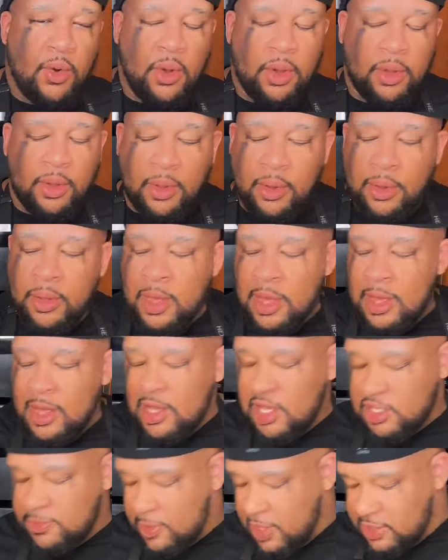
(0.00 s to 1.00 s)
oil
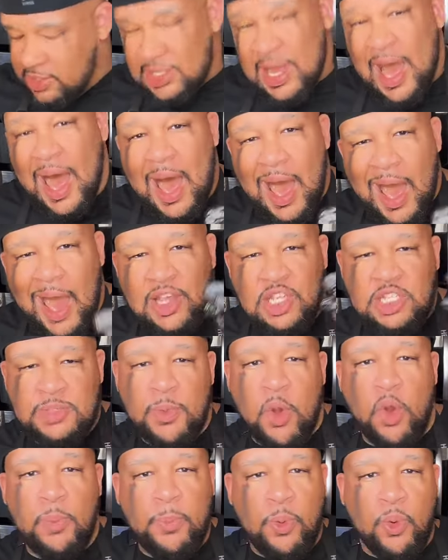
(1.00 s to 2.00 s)
is because of the high
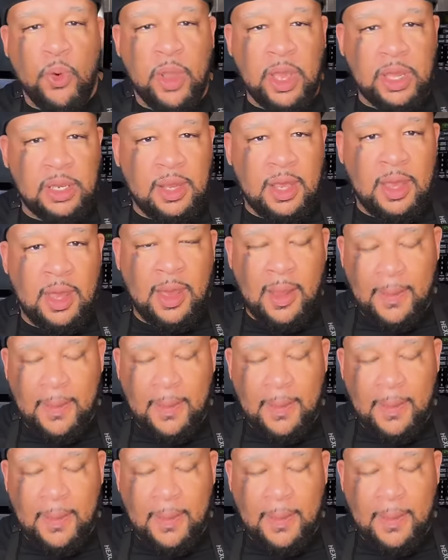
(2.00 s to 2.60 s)
smoke point,